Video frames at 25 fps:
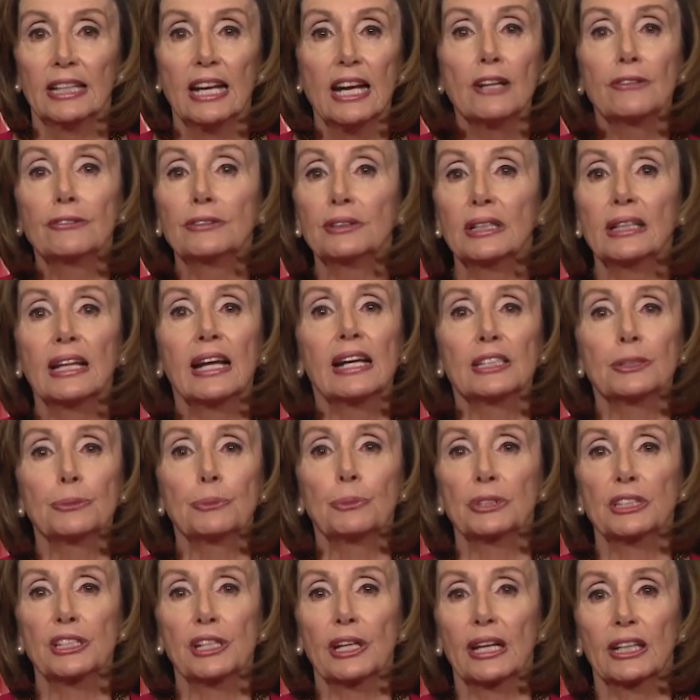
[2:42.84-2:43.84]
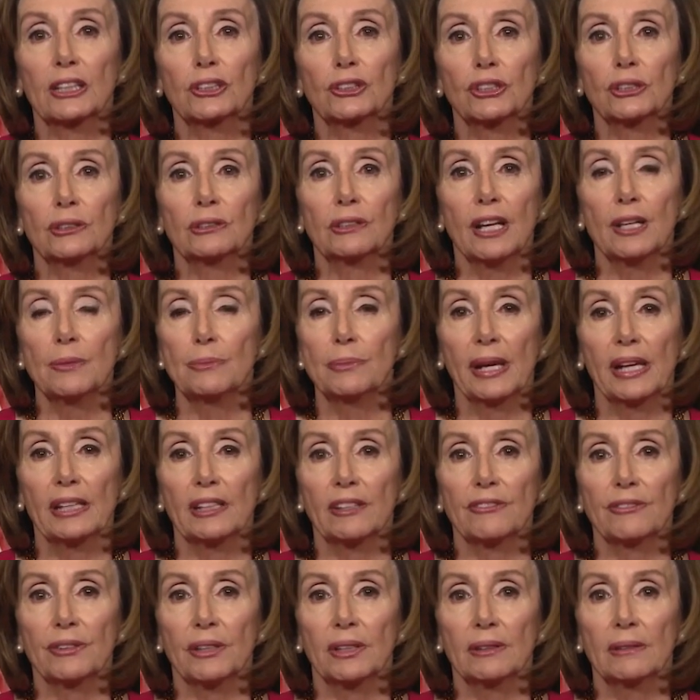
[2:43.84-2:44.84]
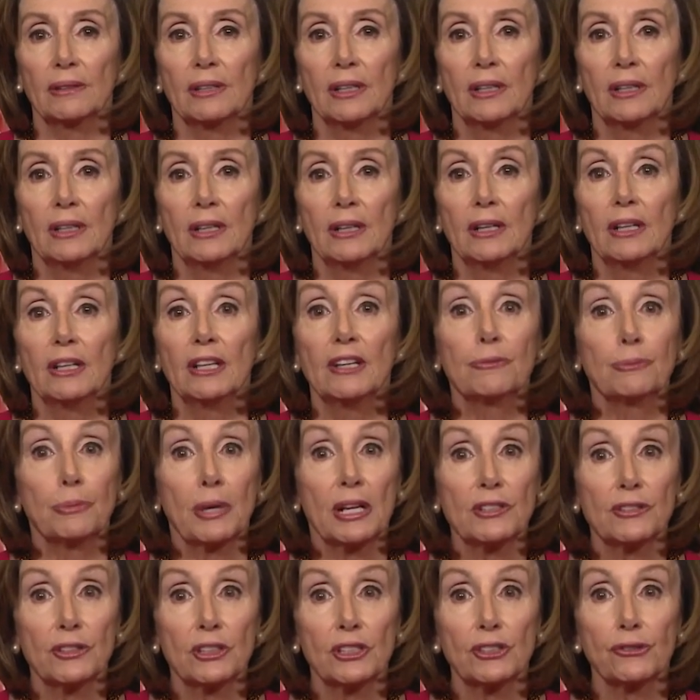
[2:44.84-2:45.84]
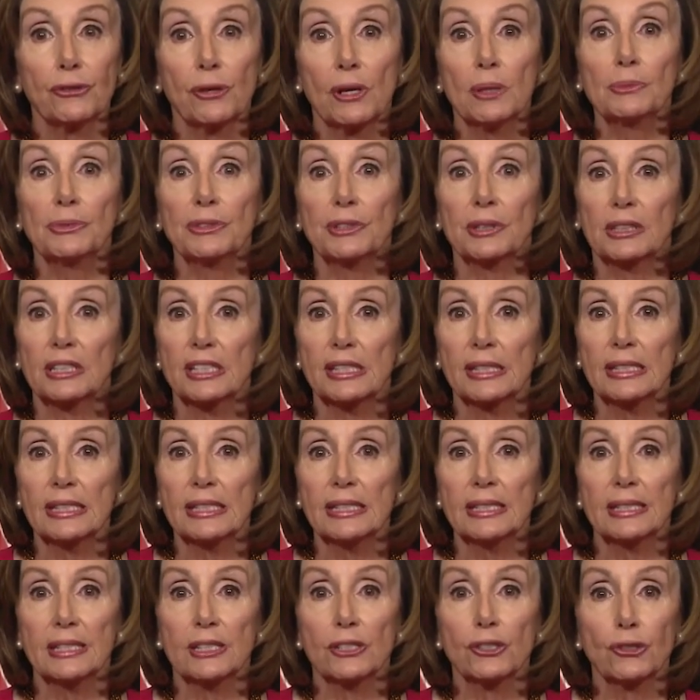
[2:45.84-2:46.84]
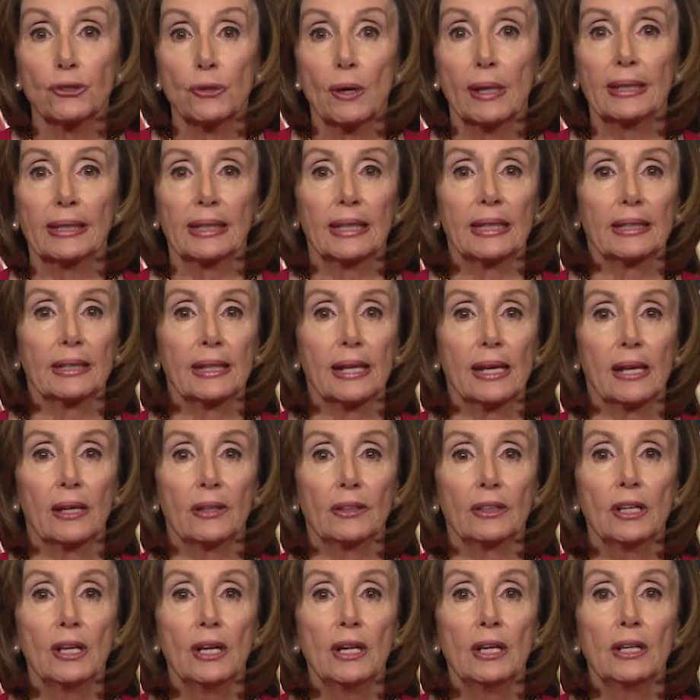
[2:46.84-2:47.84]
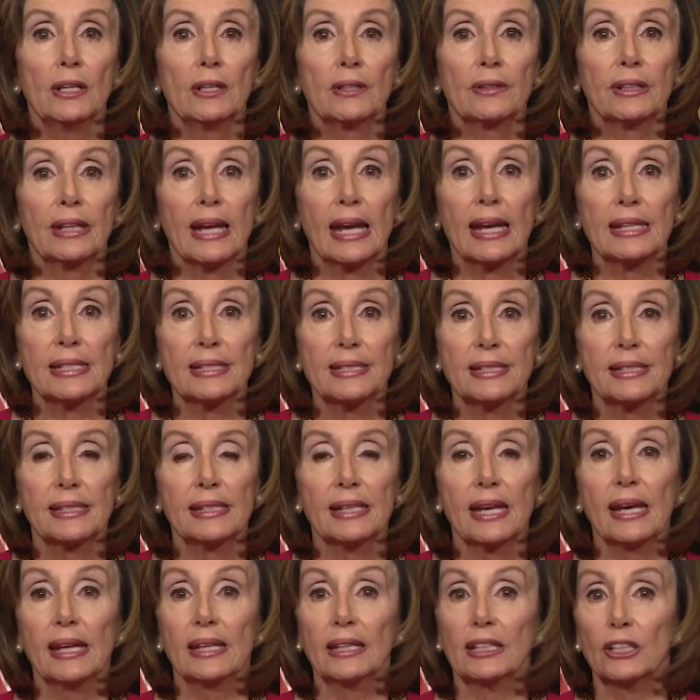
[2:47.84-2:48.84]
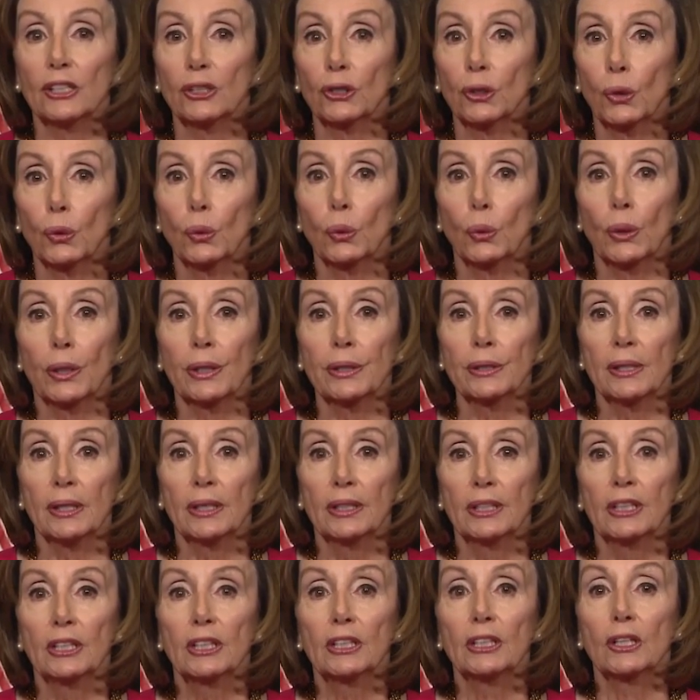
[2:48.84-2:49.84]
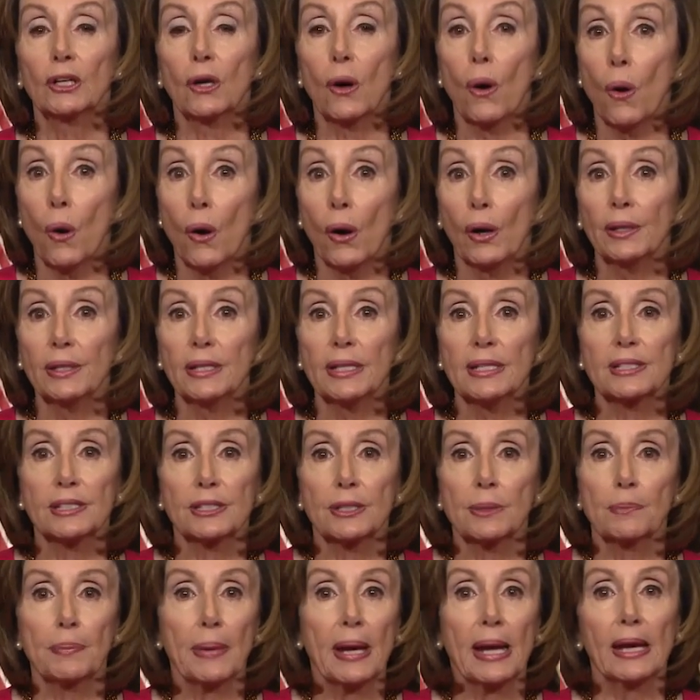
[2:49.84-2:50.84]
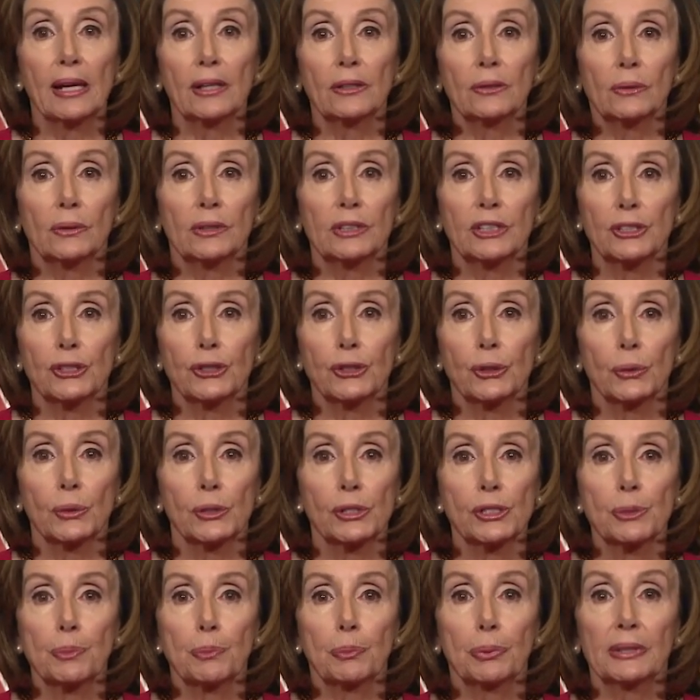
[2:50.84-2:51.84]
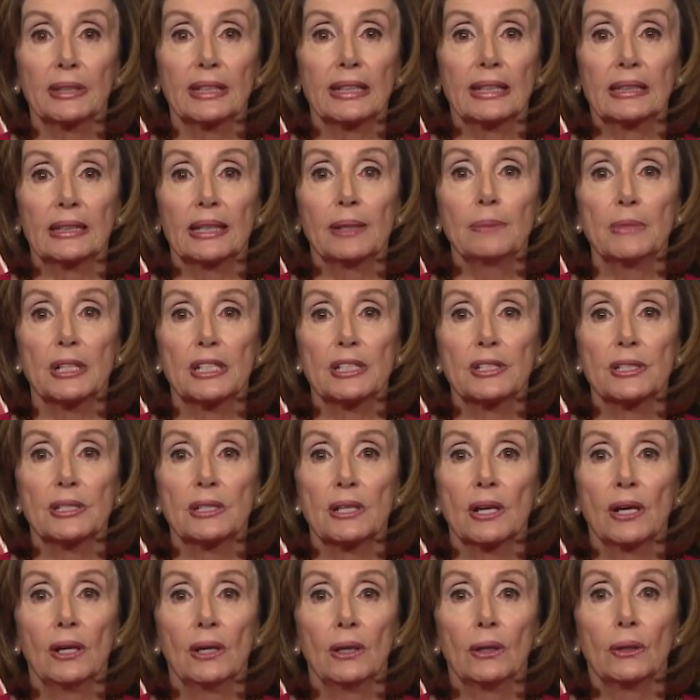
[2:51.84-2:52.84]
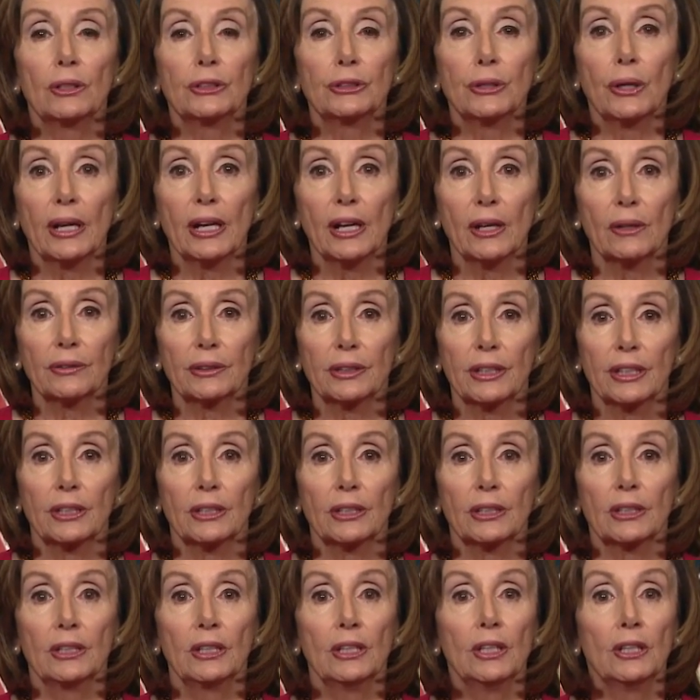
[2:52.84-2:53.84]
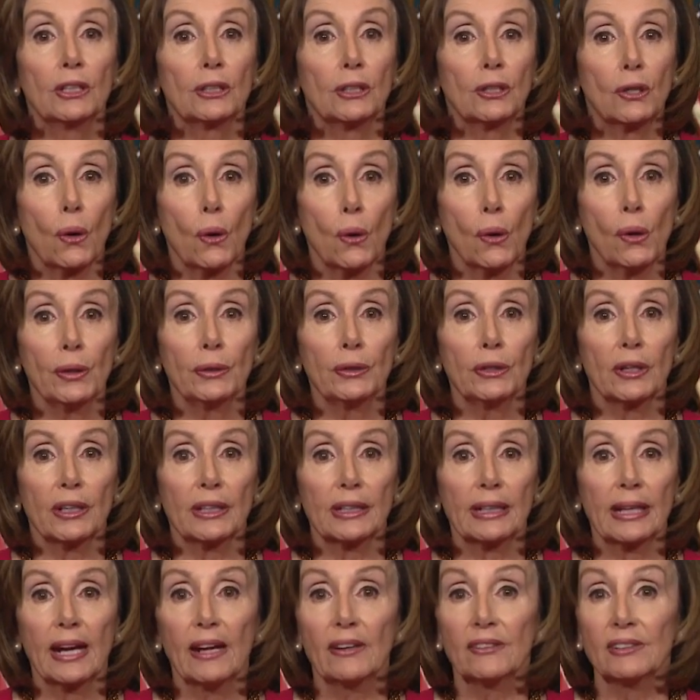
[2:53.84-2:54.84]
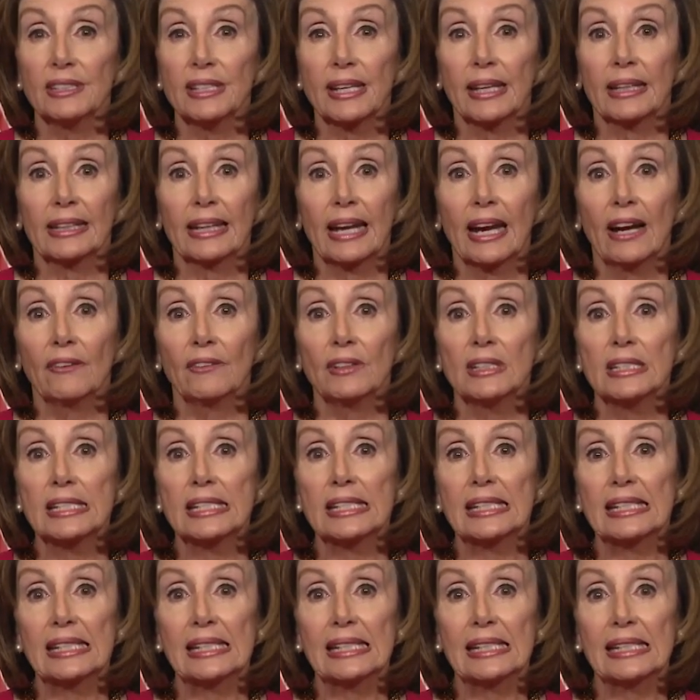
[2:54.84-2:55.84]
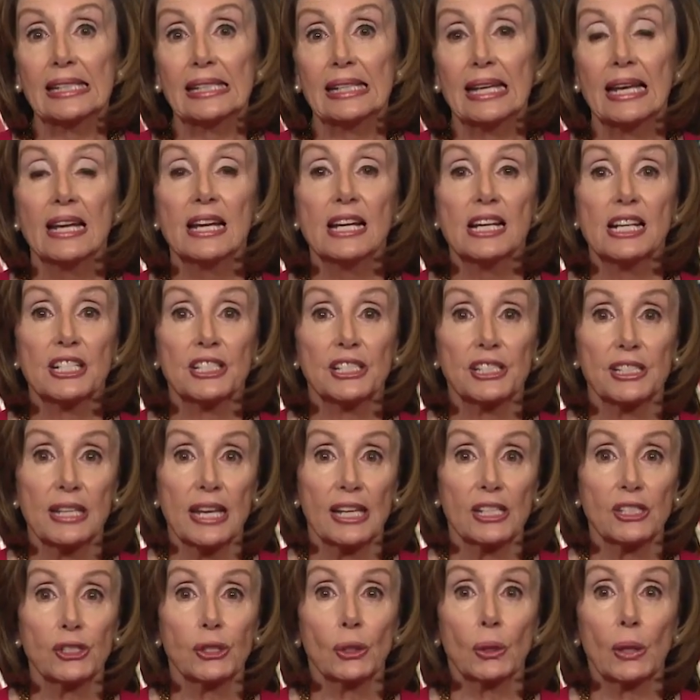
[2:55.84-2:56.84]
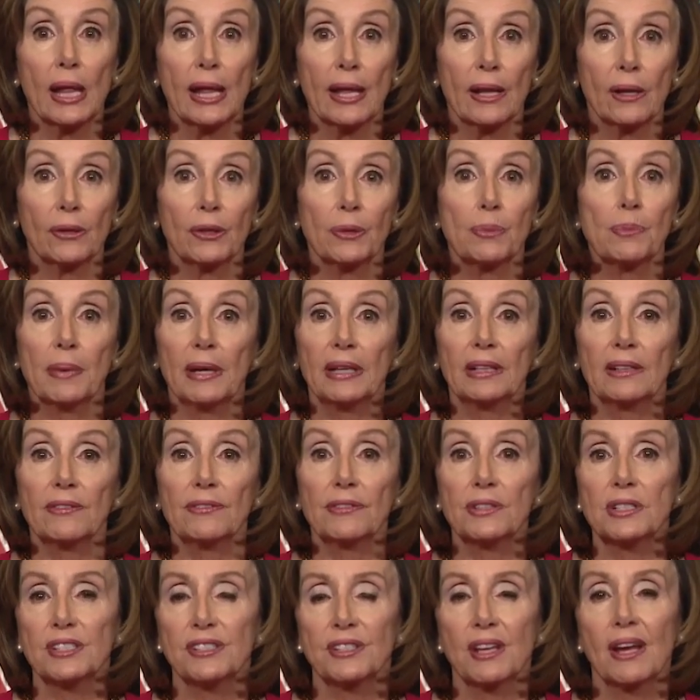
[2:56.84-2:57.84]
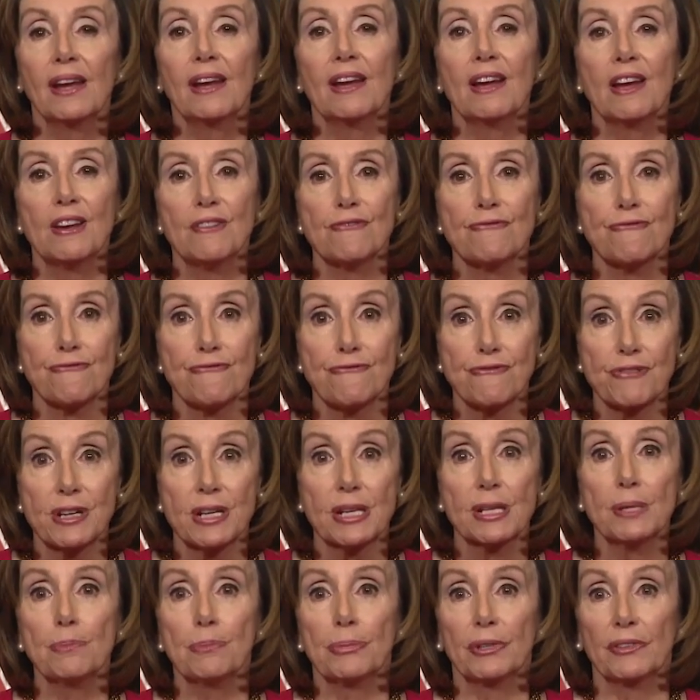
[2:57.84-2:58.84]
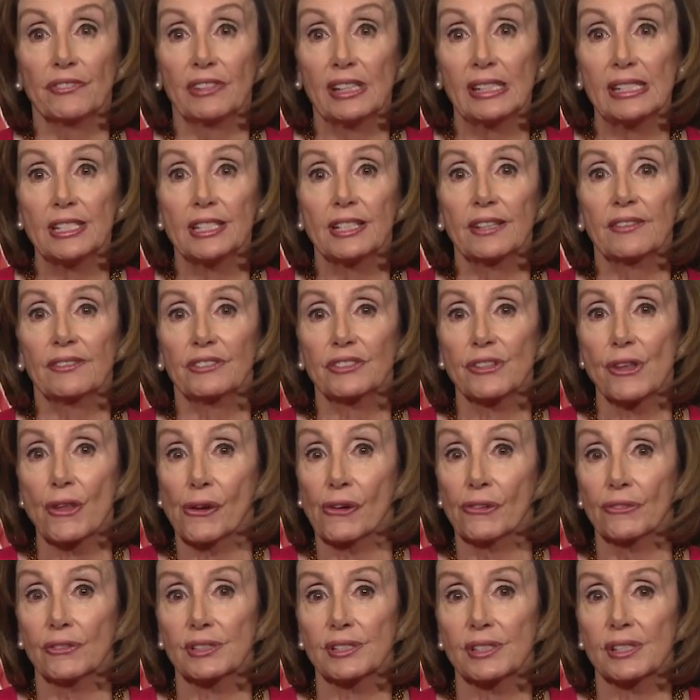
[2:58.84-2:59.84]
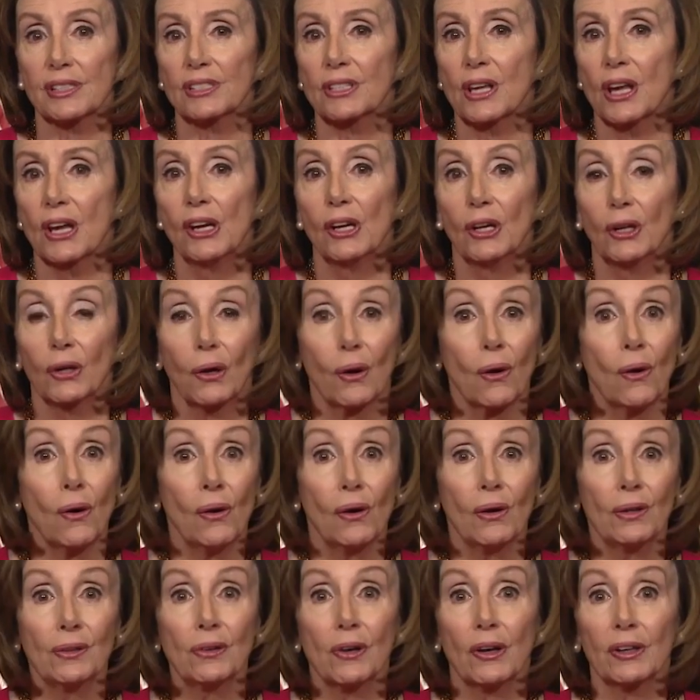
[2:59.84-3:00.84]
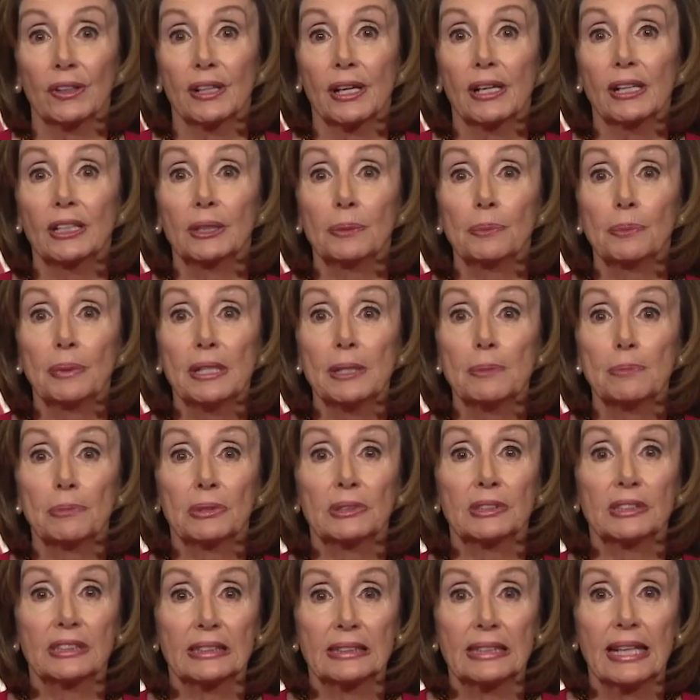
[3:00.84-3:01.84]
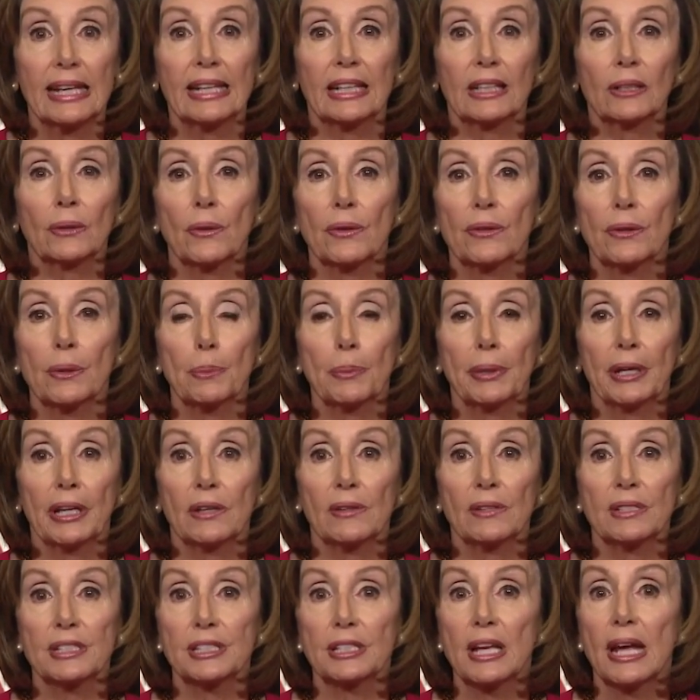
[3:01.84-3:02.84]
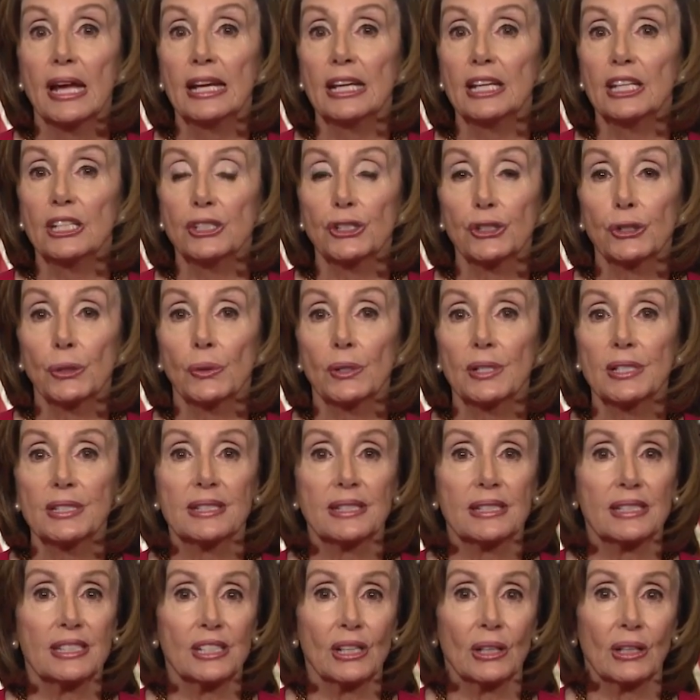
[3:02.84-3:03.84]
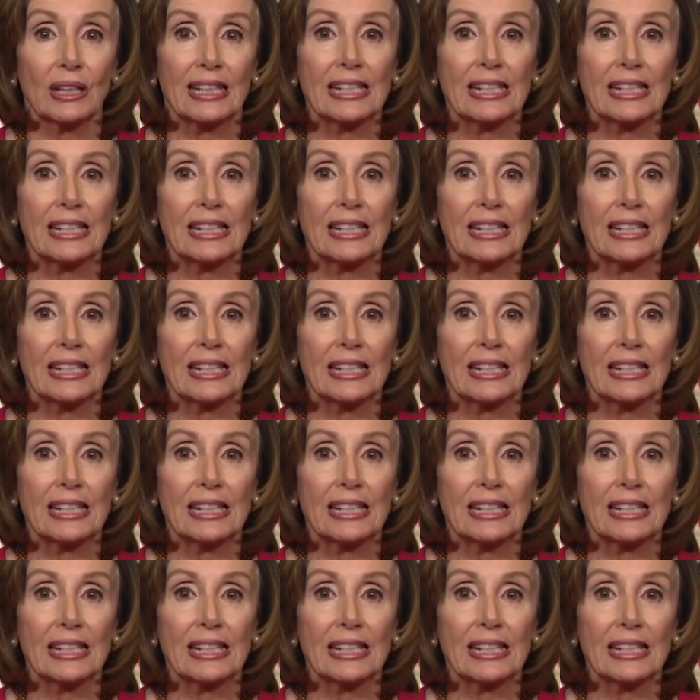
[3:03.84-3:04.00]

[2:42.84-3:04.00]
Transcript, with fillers: every last protection and benefit. If President Trump succeeds in striking down the ACA in court, gone is the ban on insurers putting limits on your health care. Gone are guaranteed essential health benefits and free preventive services. Gone are young people staying on their parents' insurance until